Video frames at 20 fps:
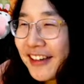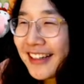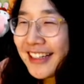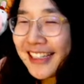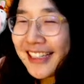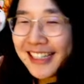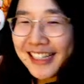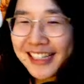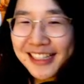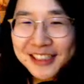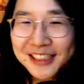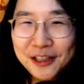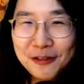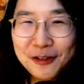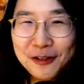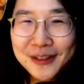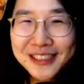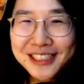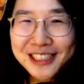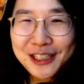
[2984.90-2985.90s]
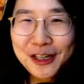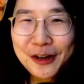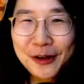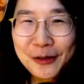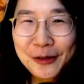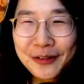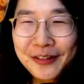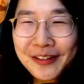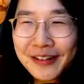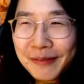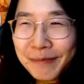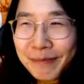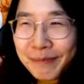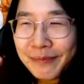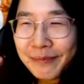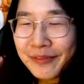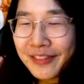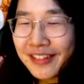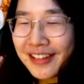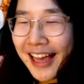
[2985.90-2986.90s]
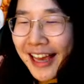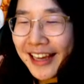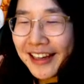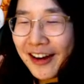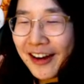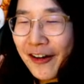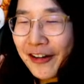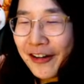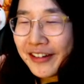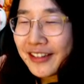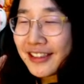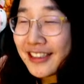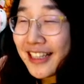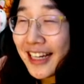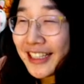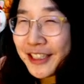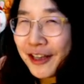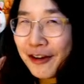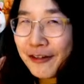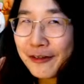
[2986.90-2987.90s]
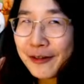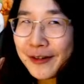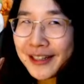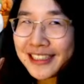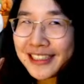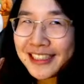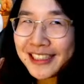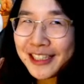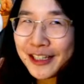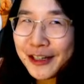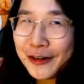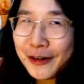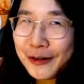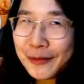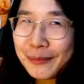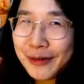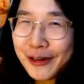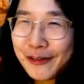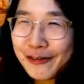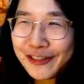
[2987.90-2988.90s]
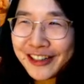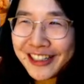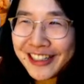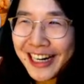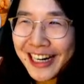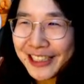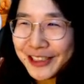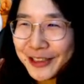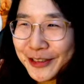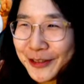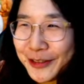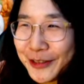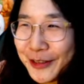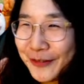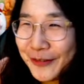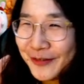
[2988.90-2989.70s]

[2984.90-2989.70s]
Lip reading: is everyone still like, or does everyone still prefer kazoo?